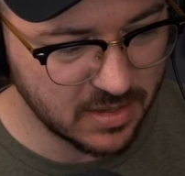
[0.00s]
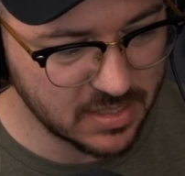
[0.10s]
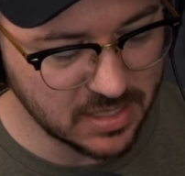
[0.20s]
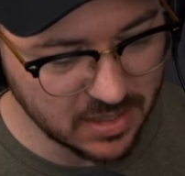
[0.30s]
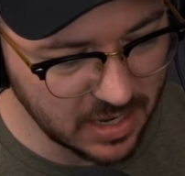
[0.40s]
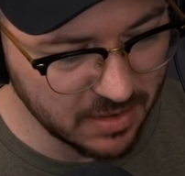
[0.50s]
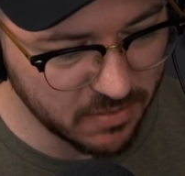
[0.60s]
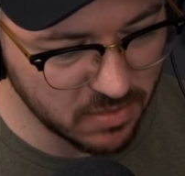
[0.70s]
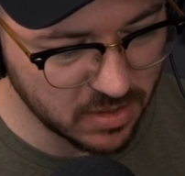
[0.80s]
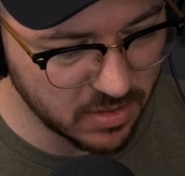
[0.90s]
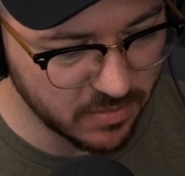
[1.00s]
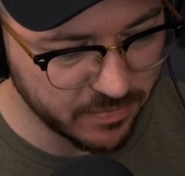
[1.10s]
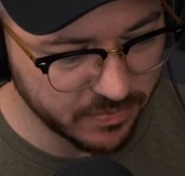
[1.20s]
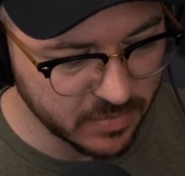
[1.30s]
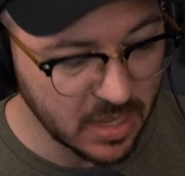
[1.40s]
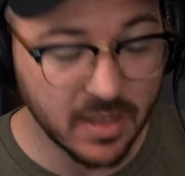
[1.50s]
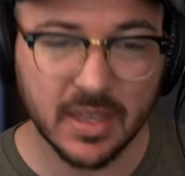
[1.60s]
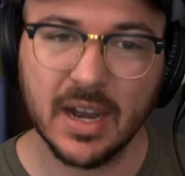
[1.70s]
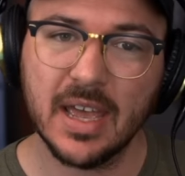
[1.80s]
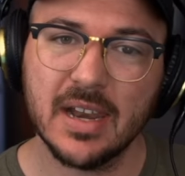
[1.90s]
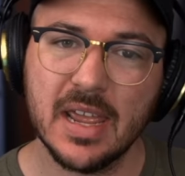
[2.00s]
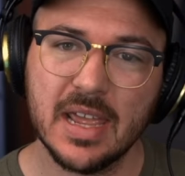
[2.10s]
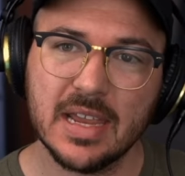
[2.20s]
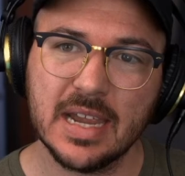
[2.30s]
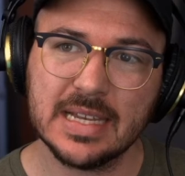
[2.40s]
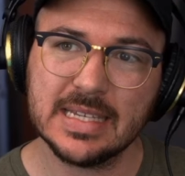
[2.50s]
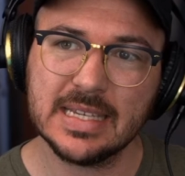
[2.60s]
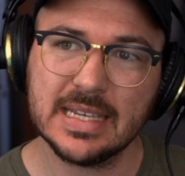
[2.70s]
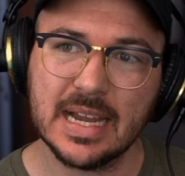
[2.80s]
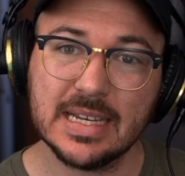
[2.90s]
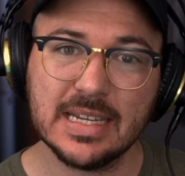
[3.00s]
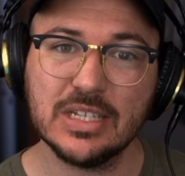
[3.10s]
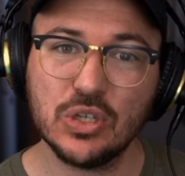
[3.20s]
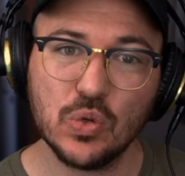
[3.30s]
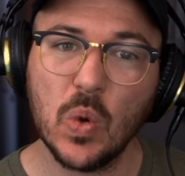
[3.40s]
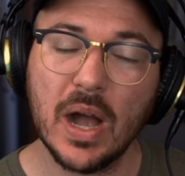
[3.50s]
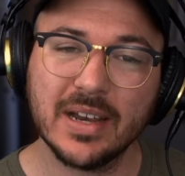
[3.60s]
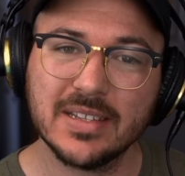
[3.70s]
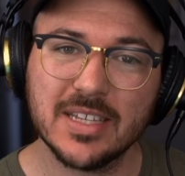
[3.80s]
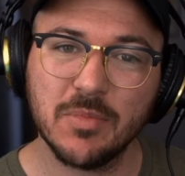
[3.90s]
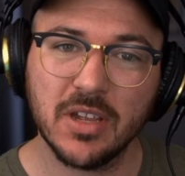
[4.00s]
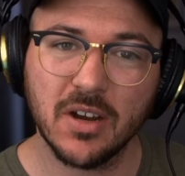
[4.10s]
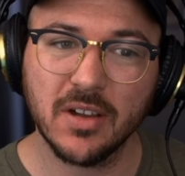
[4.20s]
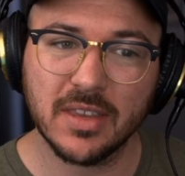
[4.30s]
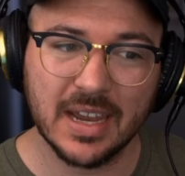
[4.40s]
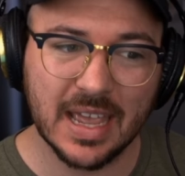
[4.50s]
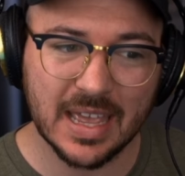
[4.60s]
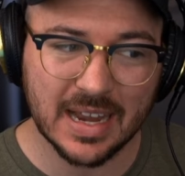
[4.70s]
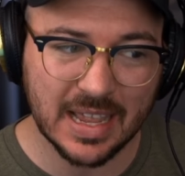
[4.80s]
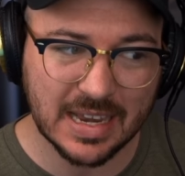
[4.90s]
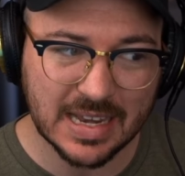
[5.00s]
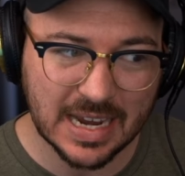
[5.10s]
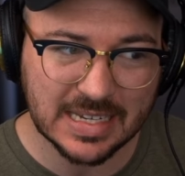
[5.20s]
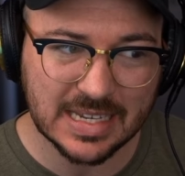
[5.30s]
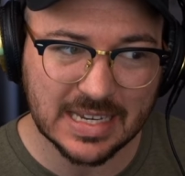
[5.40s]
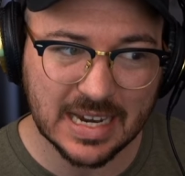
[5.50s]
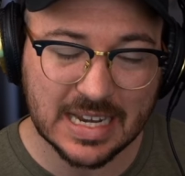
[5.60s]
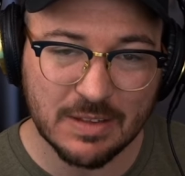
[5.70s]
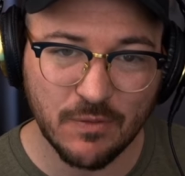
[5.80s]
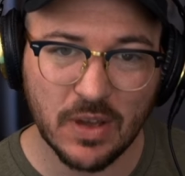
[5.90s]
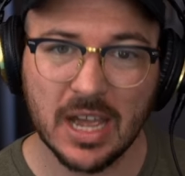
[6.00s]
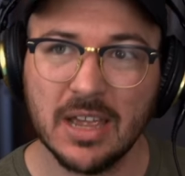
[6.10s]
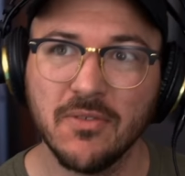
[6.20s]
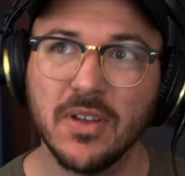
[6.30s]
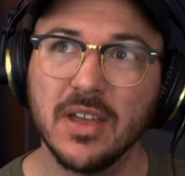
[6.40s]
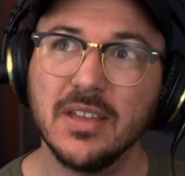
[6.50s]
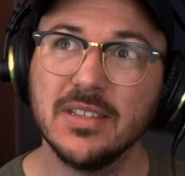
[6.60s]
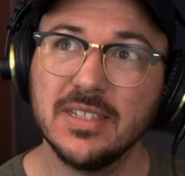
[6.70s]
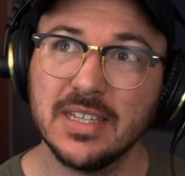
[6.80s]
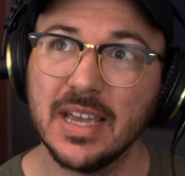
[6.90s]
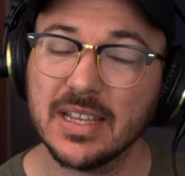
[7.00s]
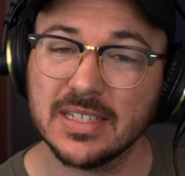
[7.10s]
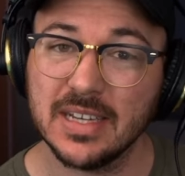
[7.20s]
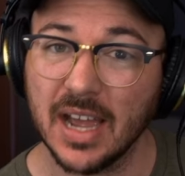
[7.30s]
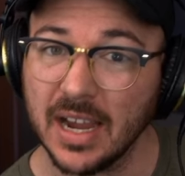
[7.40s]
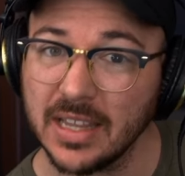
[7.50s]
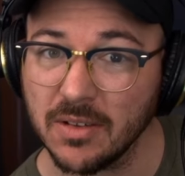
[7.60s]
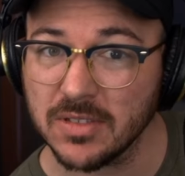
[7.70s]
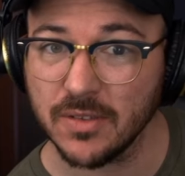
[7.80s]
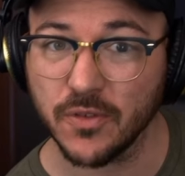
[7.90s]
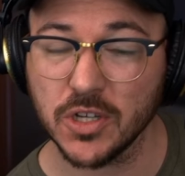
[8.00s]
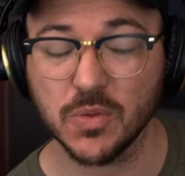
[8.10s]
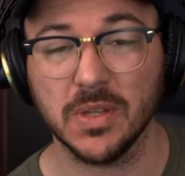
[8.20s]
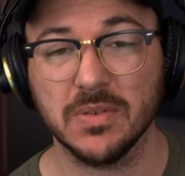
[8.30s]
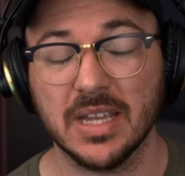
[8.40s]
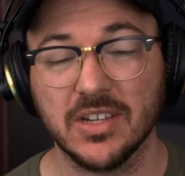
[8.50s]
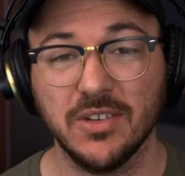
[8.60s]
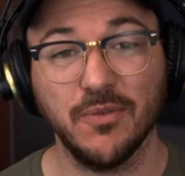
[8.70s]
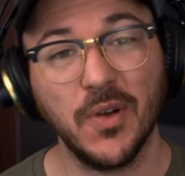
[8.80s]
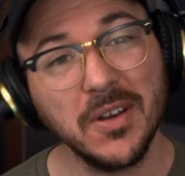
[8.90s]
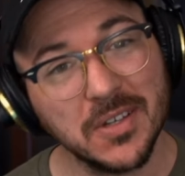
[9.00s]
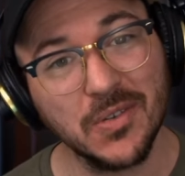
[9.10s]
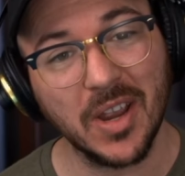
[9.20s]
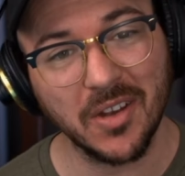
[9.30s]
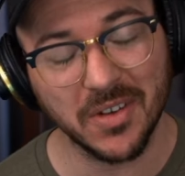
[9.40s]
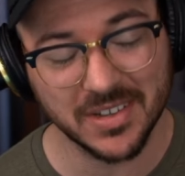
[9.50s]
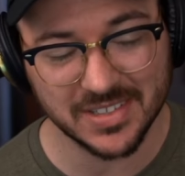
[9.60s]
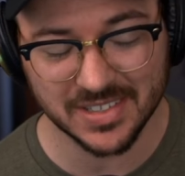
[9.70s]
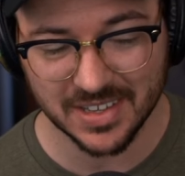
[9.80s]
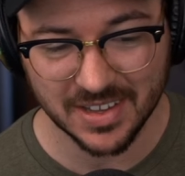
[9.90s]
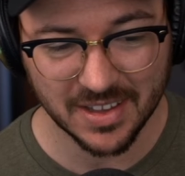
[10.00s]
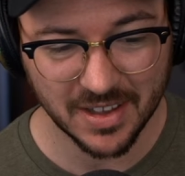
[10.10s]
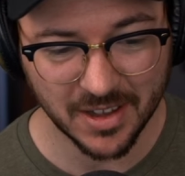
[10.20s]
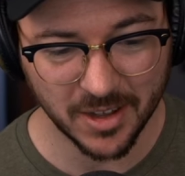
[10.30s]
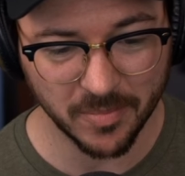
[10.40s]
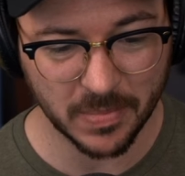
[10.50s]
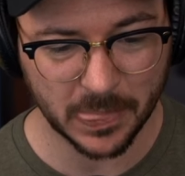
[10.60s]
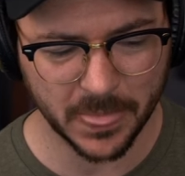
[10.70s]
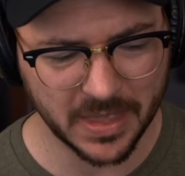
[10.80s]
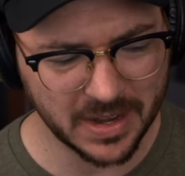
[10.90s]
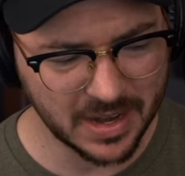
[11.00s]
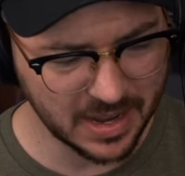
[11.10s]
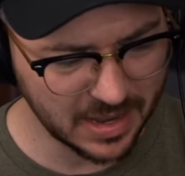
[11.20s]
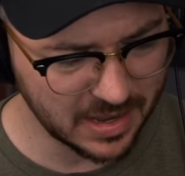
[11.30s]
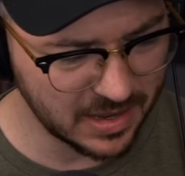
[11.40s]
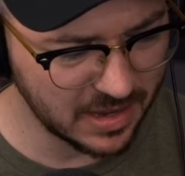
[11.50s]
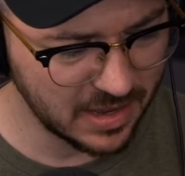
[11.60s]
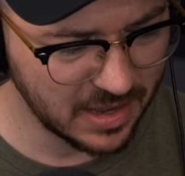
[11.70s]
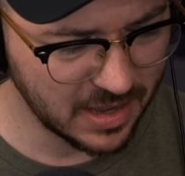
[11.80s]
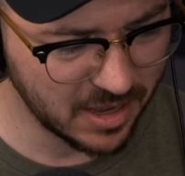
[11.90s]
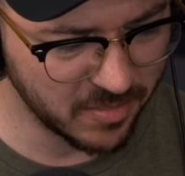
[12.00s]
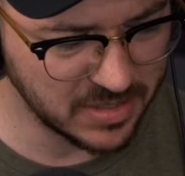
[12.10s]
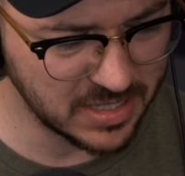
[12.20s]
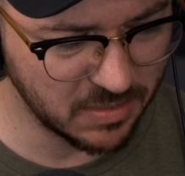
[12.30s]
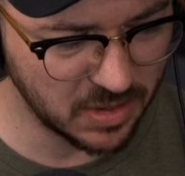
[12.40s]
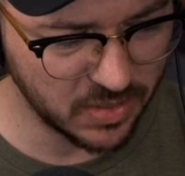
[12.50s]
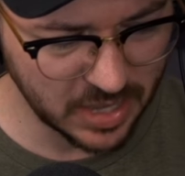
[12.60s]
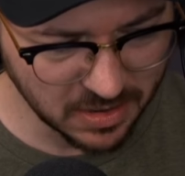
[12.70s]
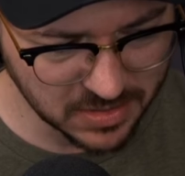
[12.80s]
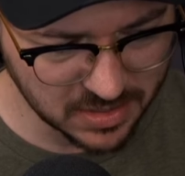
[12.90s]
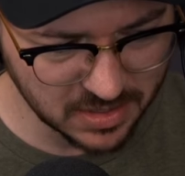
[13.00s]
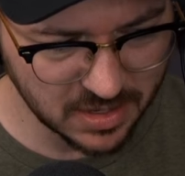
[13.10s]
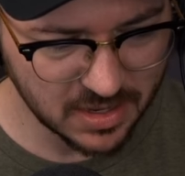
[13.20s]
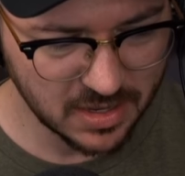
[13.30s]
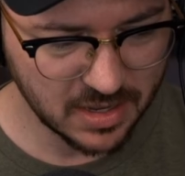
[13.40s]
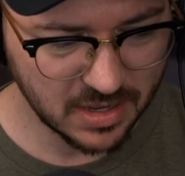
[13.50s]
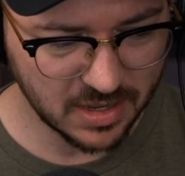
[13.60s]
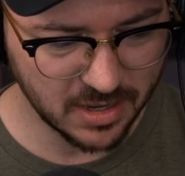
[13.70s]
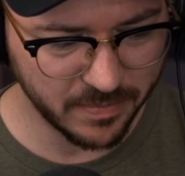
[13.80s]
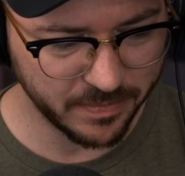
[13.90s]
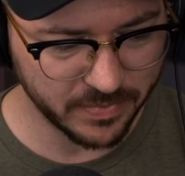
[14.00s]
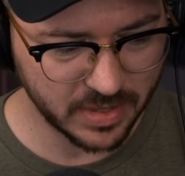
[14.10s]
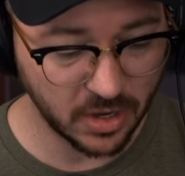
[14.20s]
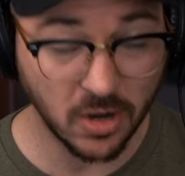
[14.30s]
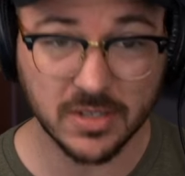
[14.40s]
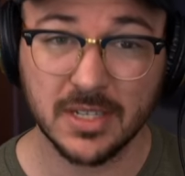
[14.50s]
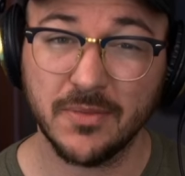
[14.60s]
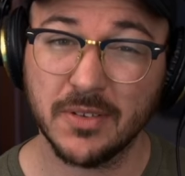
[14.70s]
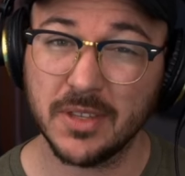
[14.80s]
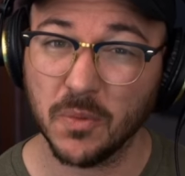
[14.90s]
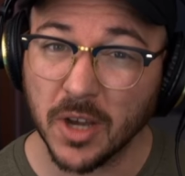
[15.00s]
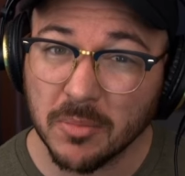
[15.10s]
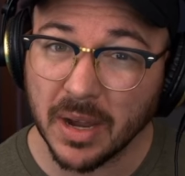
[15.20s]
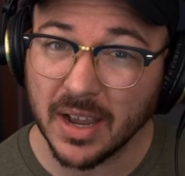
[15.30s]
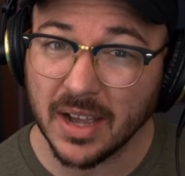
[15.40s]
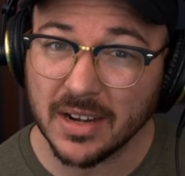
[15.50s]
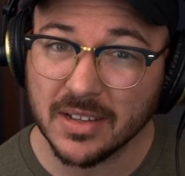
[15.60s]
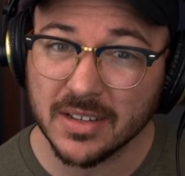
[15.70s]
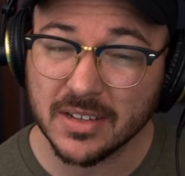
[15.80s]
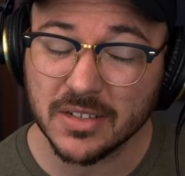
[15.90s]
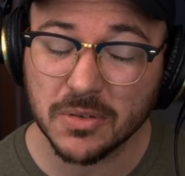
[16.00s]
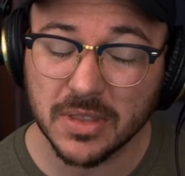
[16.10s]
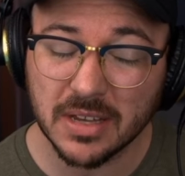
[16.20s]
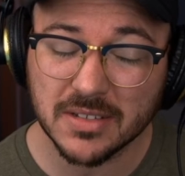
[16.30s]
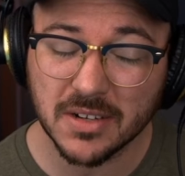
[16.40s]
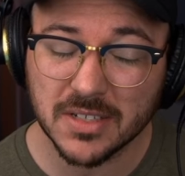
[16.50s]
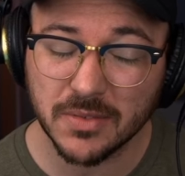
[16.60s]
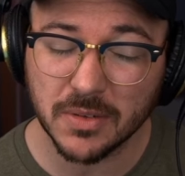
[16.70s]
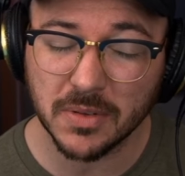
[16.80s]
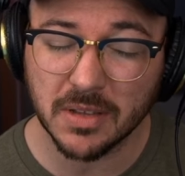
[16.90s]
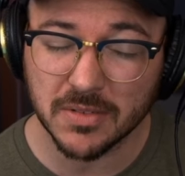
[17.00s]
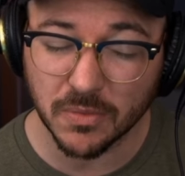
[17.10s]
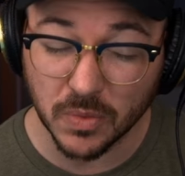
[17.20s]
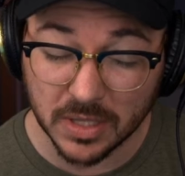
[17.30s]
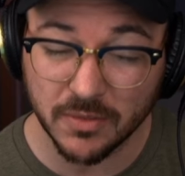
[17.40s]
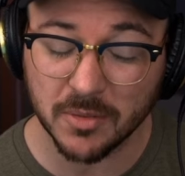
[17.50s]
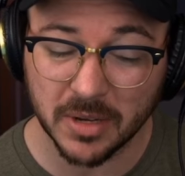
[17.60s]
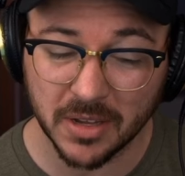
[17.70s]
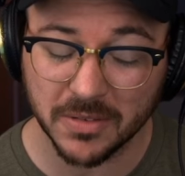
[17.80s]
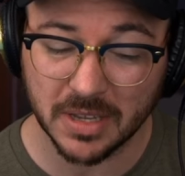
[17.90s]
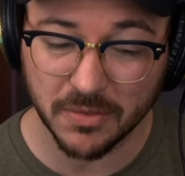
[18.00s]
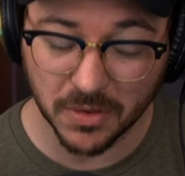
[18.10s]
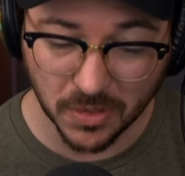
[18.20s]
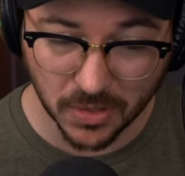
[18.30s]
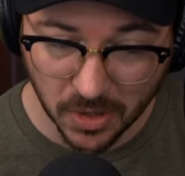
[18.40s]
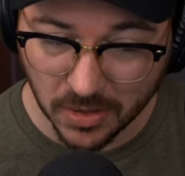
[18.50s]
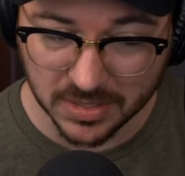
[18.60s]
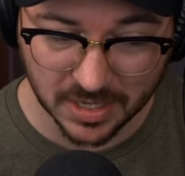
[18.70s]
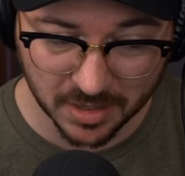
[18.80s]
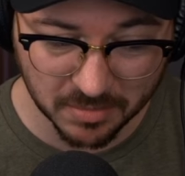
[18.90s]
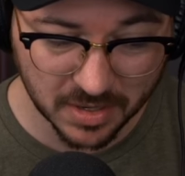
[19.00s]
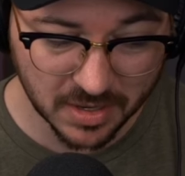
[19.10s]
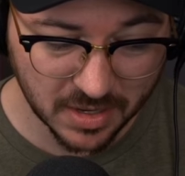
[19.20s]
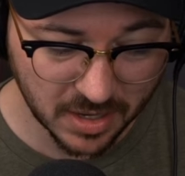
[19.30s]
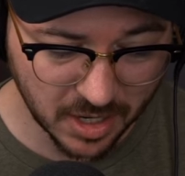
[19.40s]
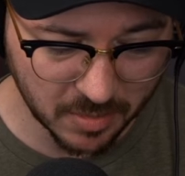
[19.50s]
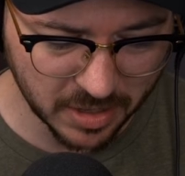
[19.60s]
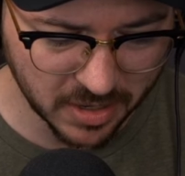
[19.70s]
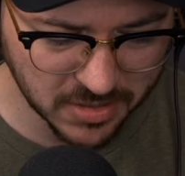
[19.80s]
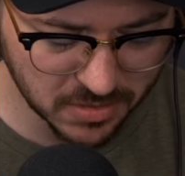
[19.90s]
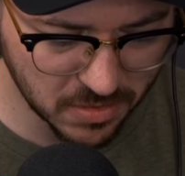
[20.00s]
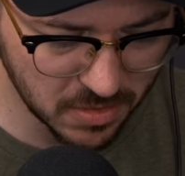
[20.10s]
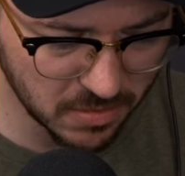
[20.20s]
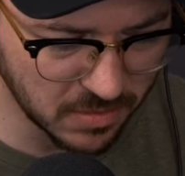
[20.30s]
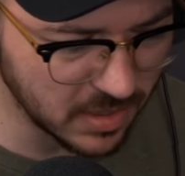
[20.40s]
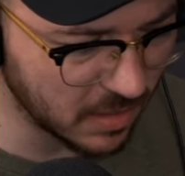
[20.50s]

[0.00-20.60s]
still an F1 though. Then I had a 1992 Honda CBR. Then I had a 1995 ZX9. That was the first one that was actually fun to drag race. Then I had a Z1000, an RC51 by Honda, a 2000 RC51. That was a really fun bike. I owned that for a long time. I also owned